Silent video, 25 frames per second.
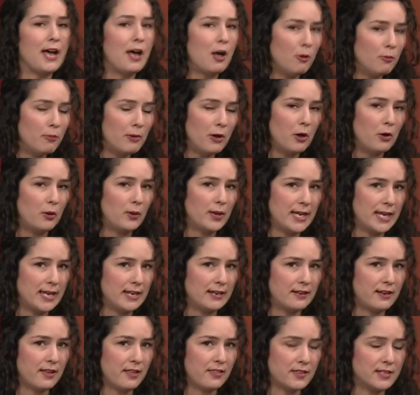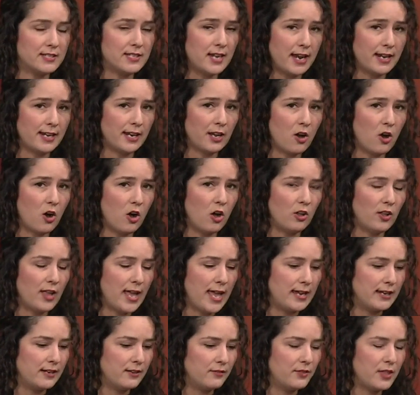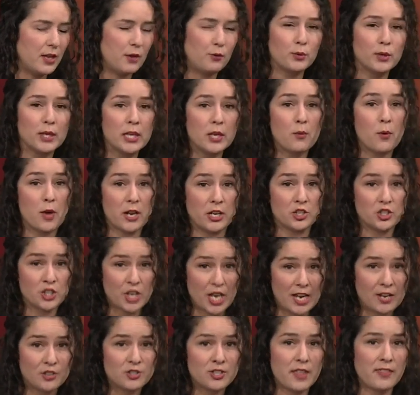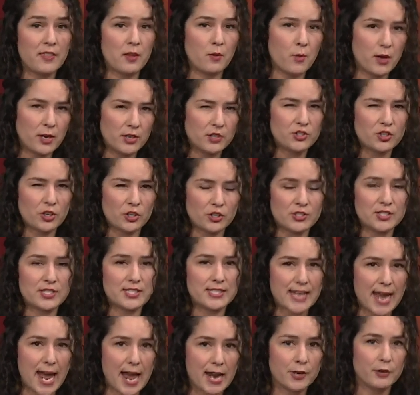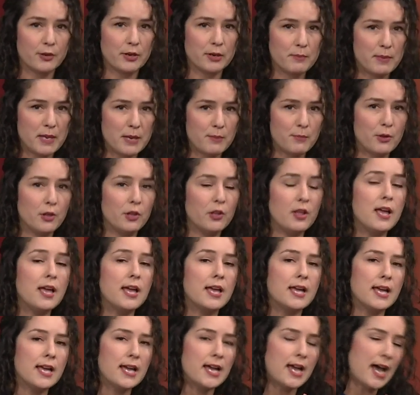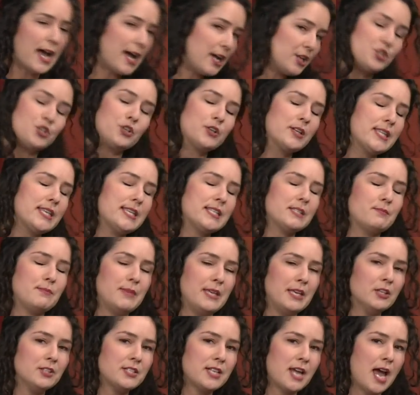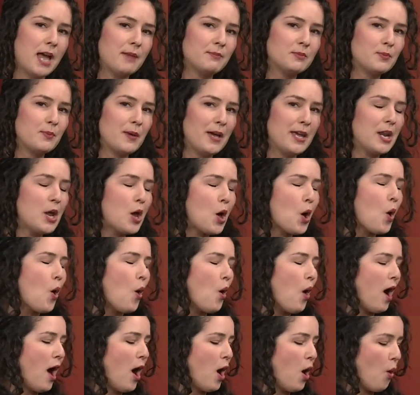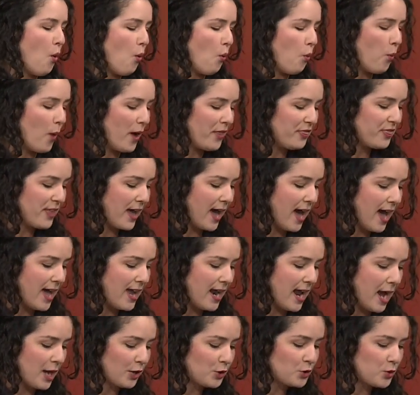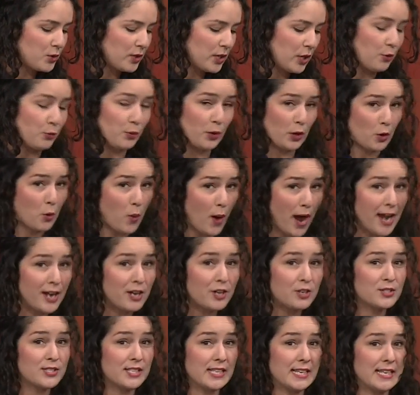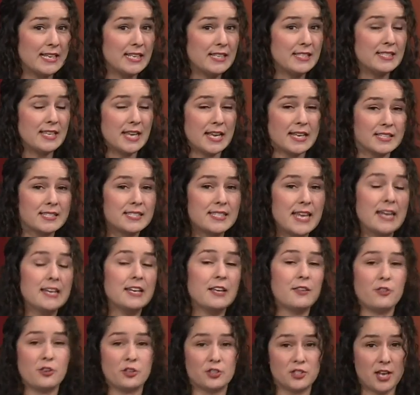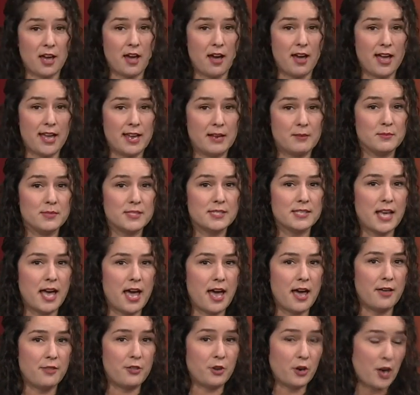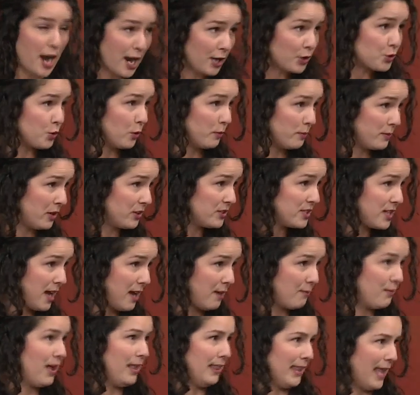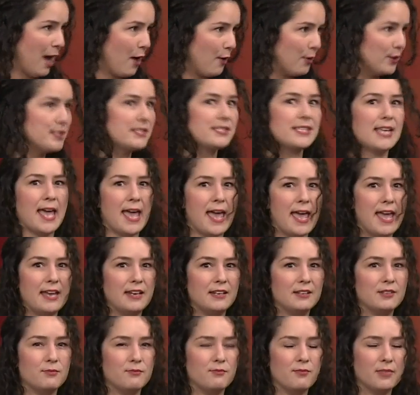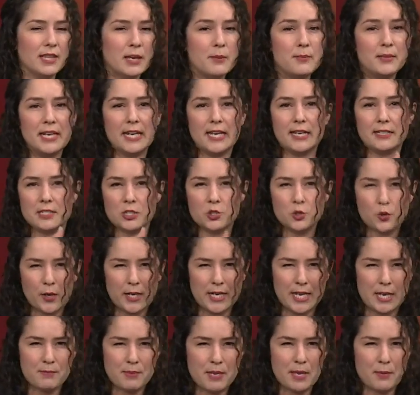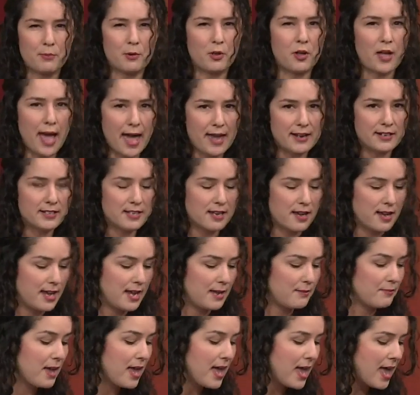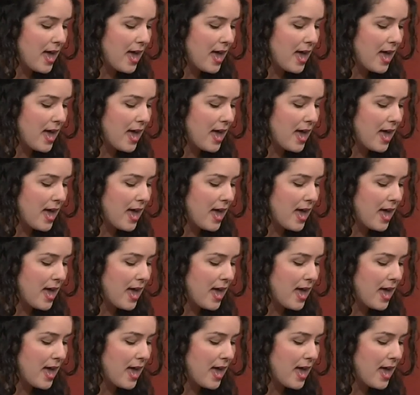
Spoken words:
elbow in the dining hall, and they really want to change that. They want to start staggering people during these meal times, but what that actually requires is extending their times, their actual mealtime allowance, and limiting it to 28 people at a time.